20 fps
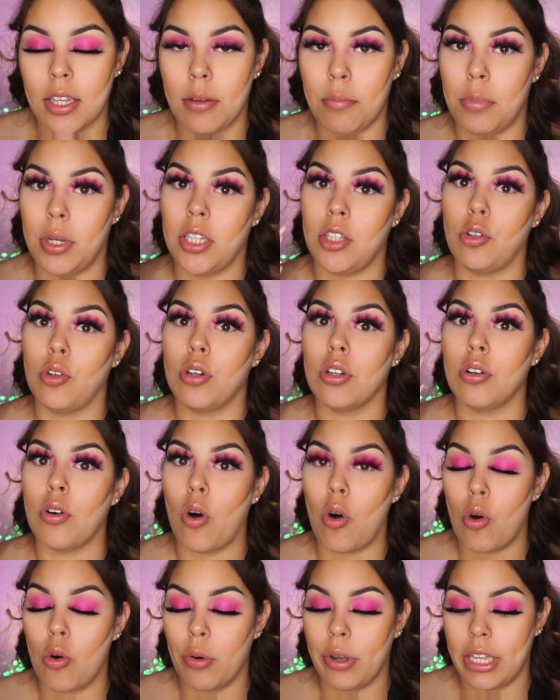But you could
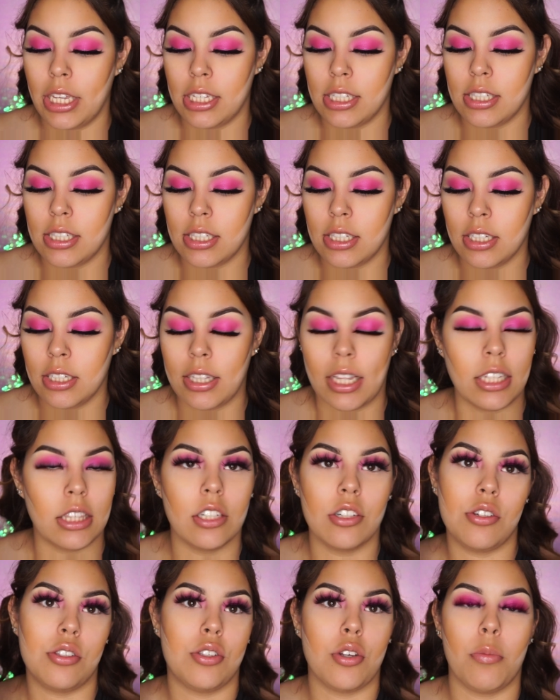always, like,
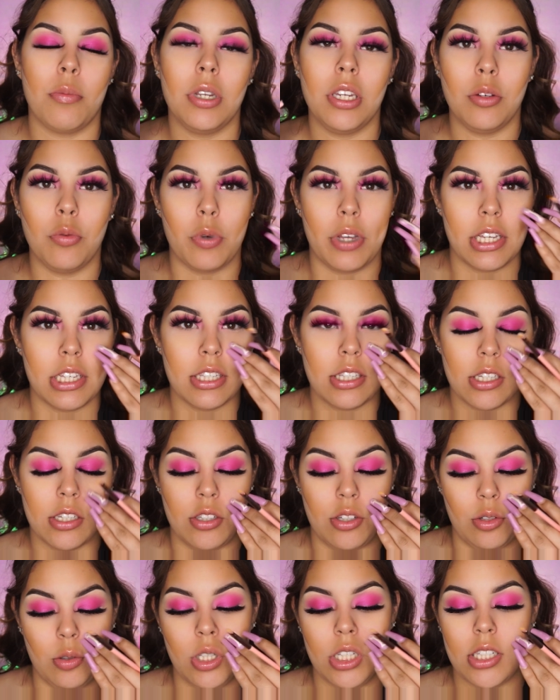there's so many ways to
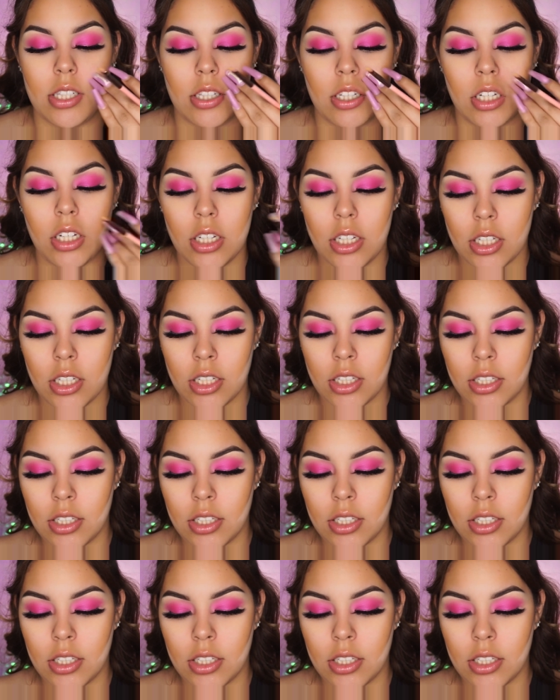do this look.